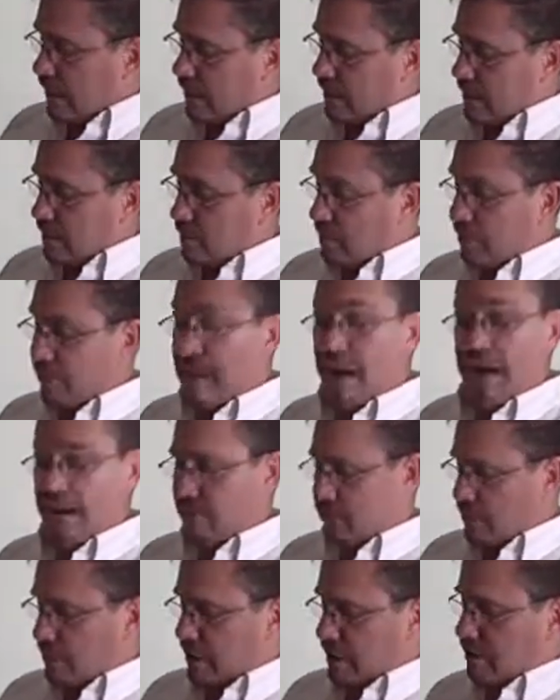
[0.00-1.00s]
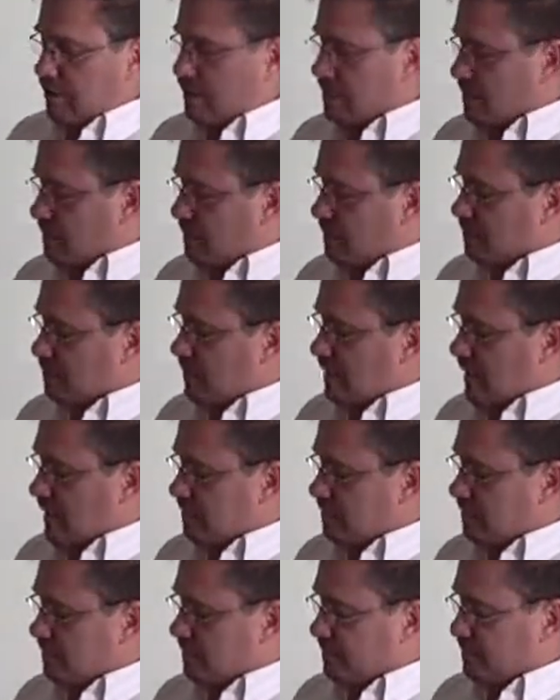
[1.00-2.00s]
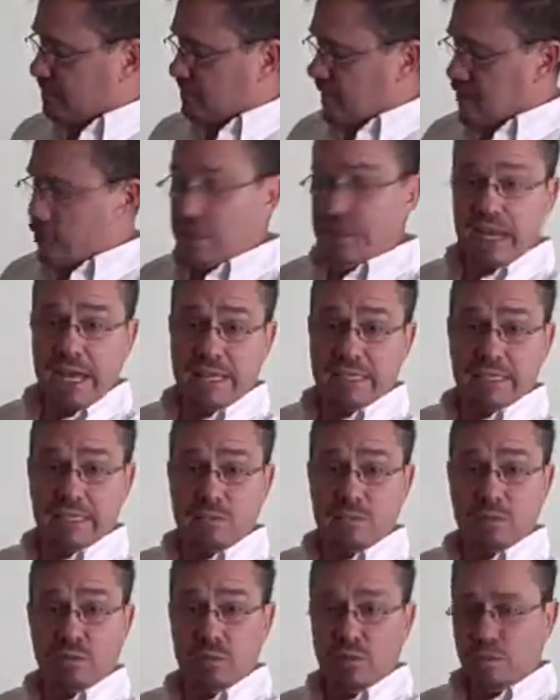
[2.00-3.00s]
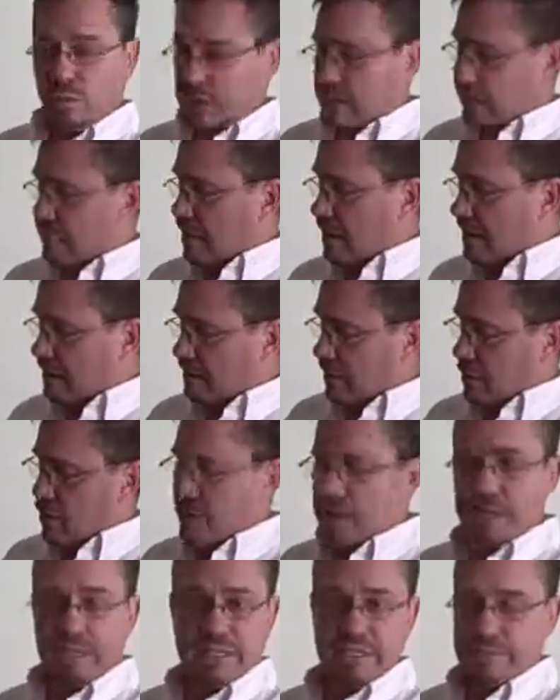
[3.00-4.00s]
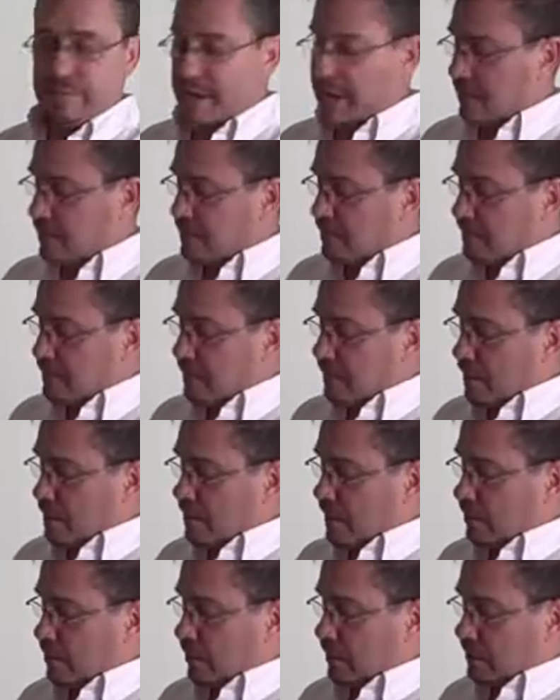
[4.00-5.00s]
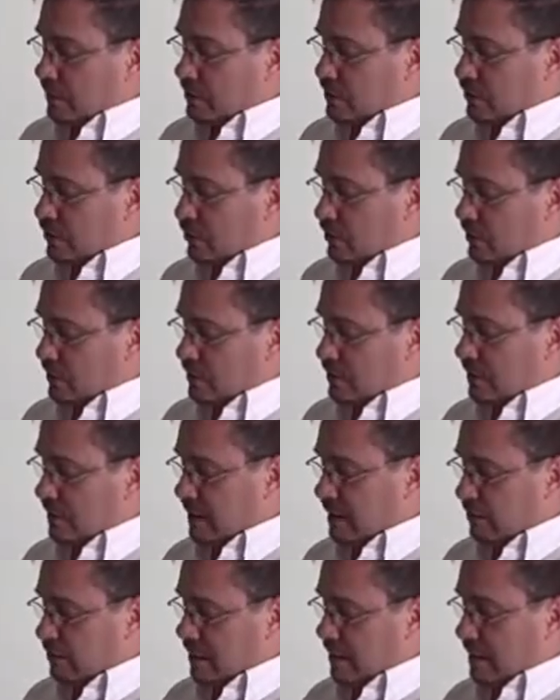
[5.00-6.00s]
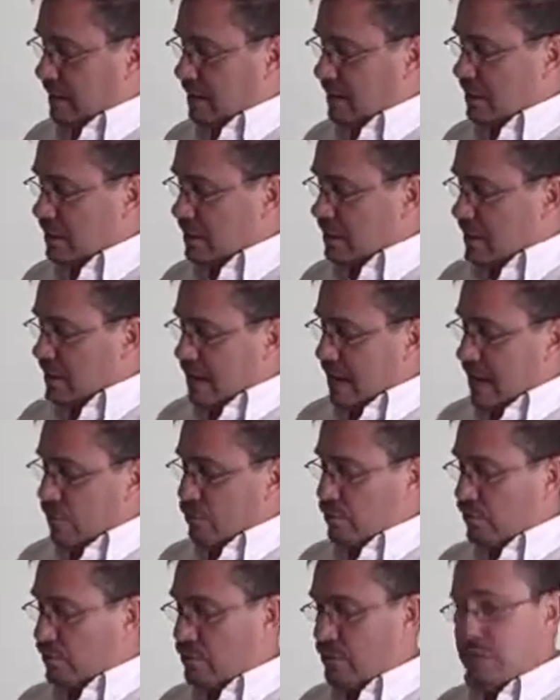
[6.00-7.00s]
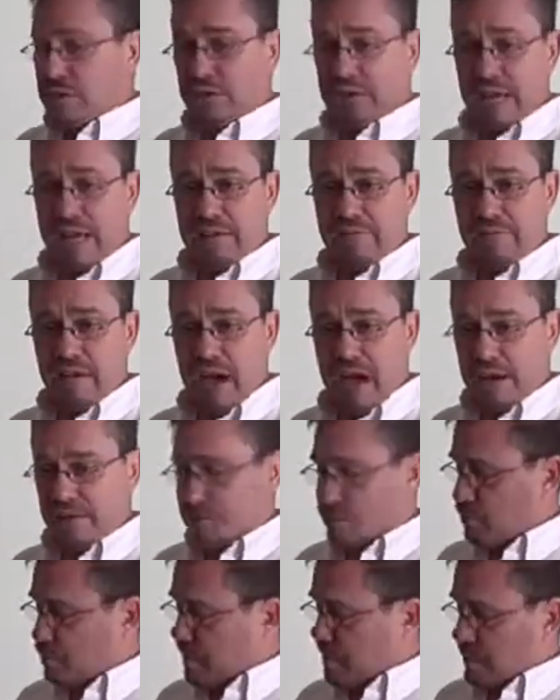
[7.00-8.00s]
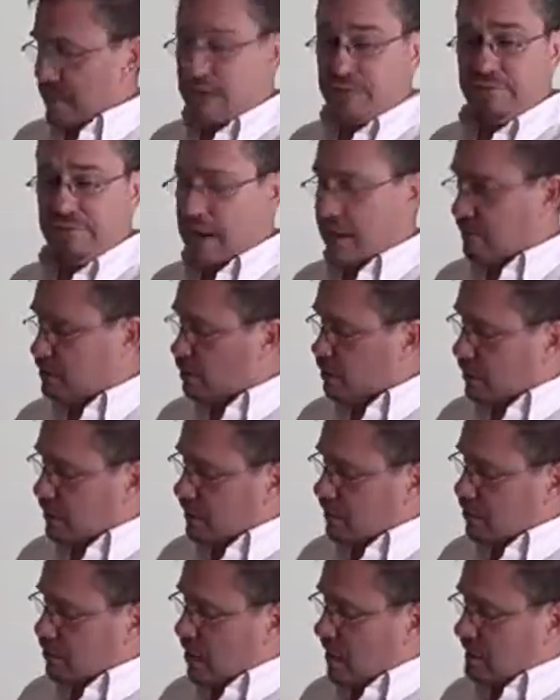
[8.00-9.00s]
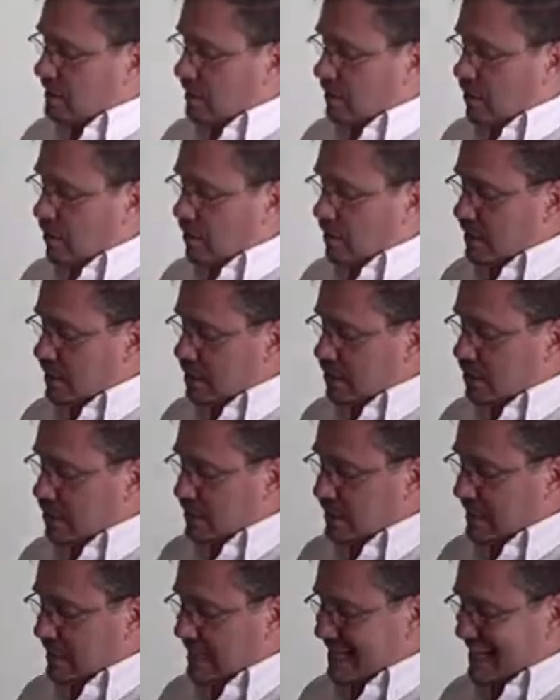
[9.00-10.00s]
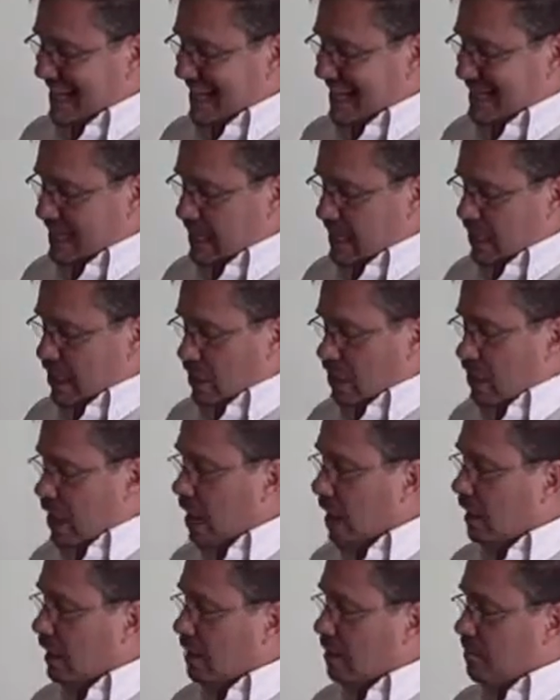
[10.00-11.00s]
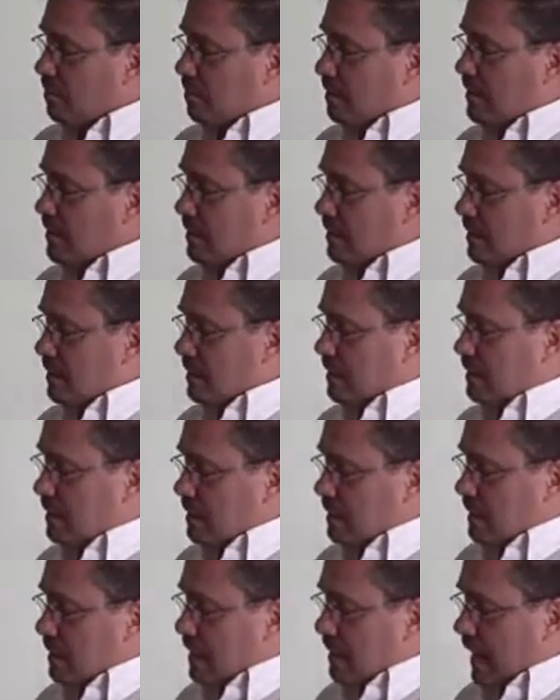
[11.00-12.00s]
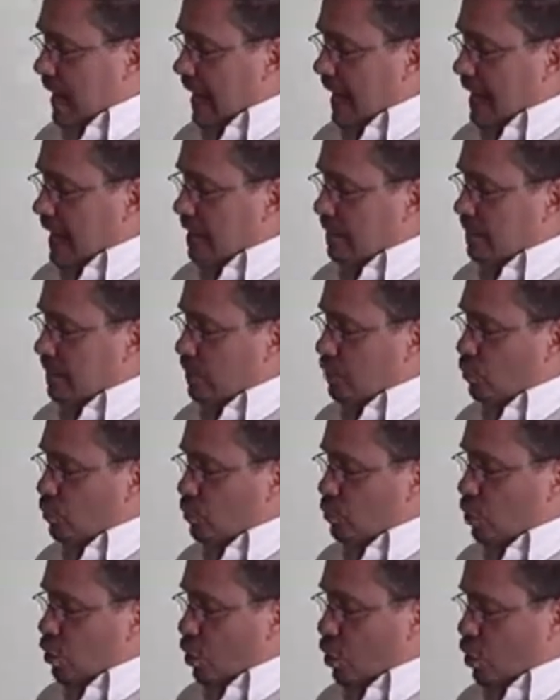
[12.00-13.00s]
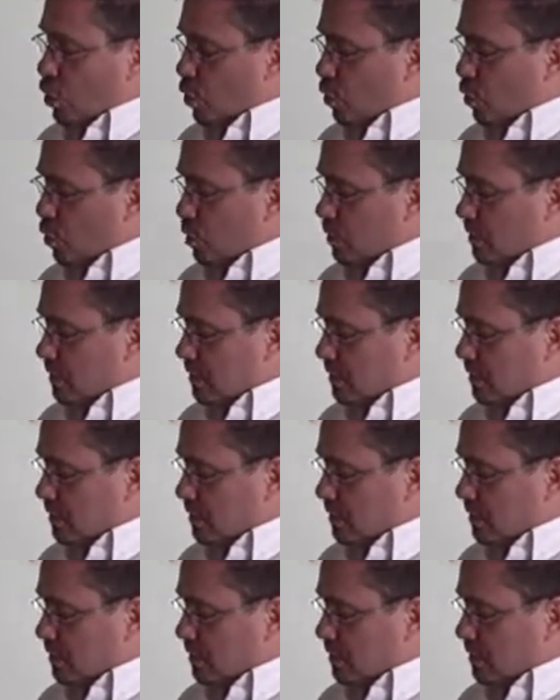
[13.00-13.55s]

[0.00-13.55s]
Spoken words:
Number 5. Okay, number 5. Now you can ask them which 5 they want. Doesn't matter. But we're going to circle this 5 right here. Now we've circled that 5. You picked that 5. So we're going to cross out all the numbers in that column and the row